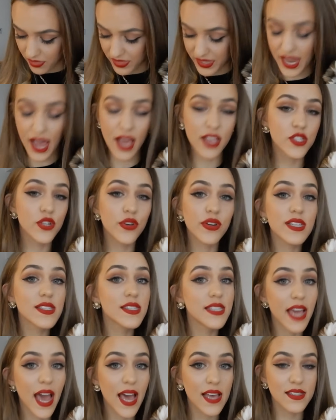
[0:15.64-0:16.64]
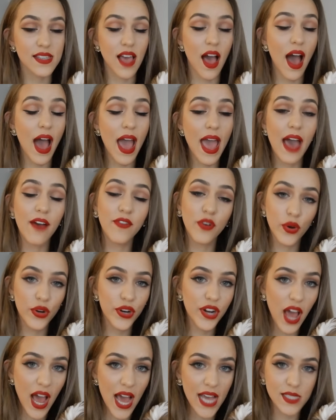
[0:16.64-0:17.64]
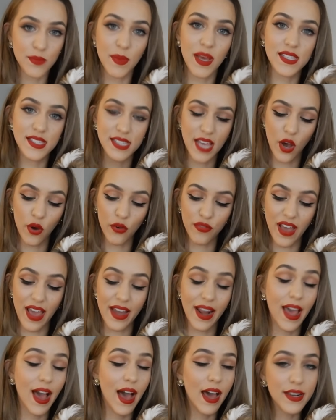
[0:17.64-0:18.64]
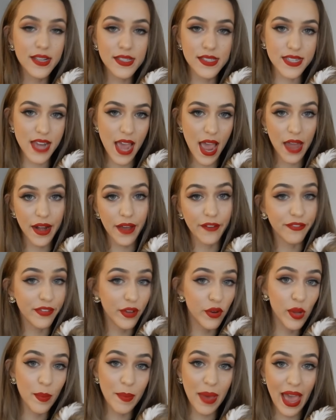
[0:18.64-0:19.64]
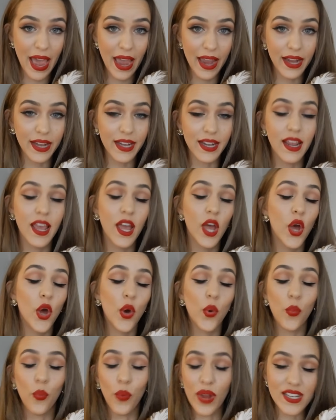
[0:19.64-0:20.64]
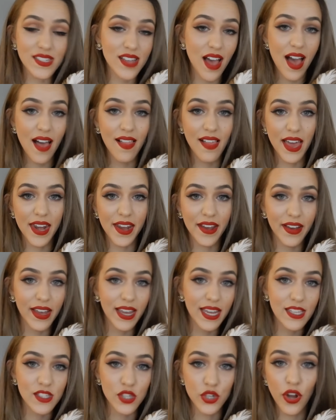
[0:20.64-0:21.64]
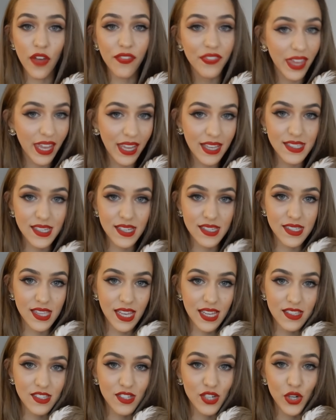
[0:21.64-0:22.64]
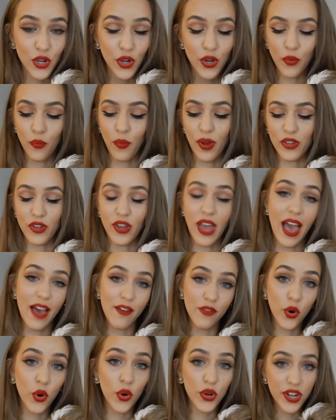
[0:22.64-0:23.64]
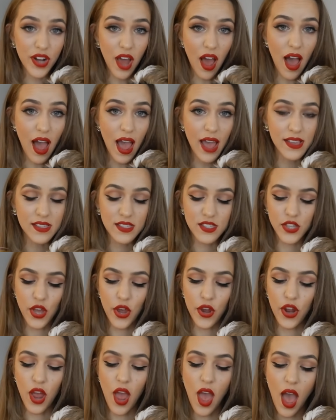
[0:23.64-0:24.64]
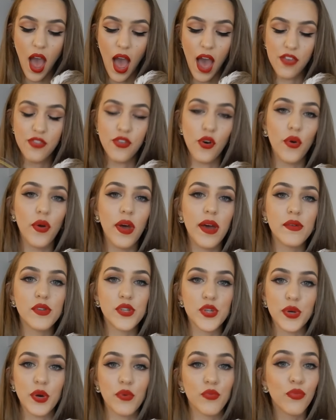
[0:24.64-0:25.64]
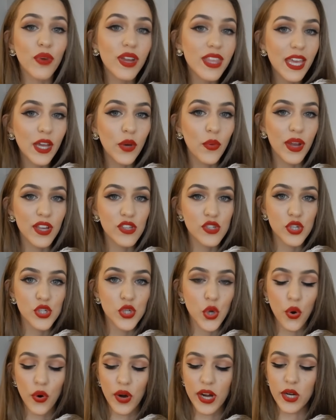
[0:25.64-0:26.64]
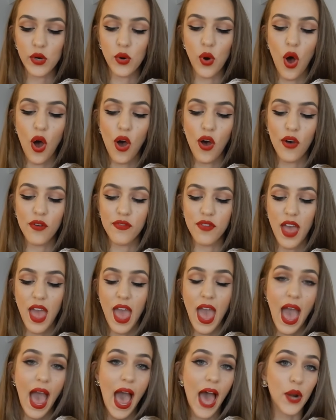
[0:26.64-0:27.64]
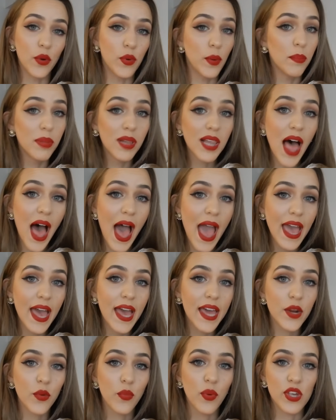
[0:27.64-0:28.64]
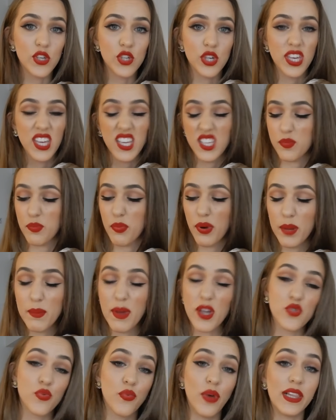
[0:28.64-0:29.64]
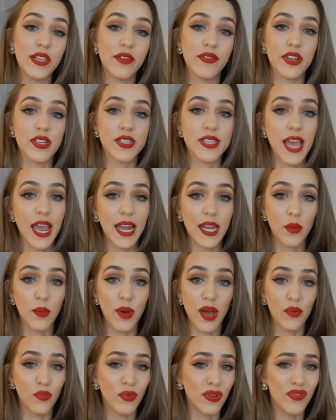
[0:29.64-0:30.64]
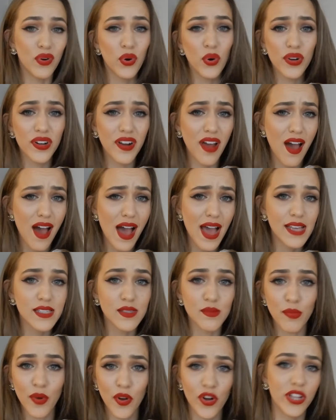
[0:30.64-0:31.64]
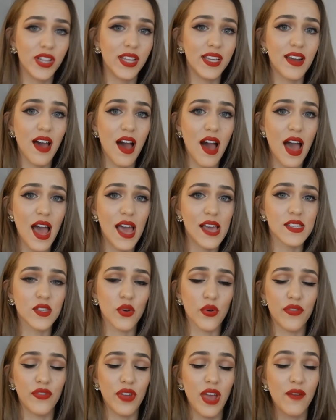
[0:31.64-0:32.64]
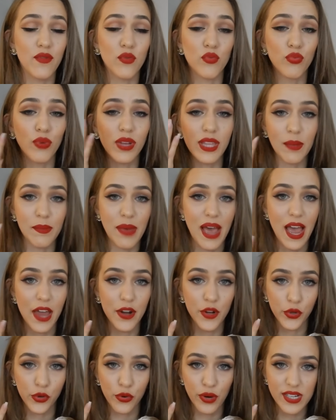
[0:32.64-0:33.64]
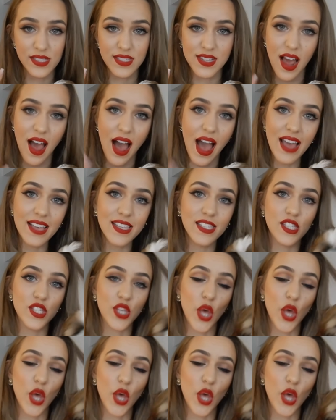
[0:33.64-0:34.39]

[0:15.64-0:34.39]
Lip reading: The answer is yes. I have hooded eyes myself, and I understand, I feel your pain. Winged eyeliner is not the easiest thing to do when you have hooded eyes, so I thought I would do a really quick tutorial of how to apply it, which is pretty much relevant to anyone with hooded eyes, monolid eyes, or if you have a really bad creased eyes.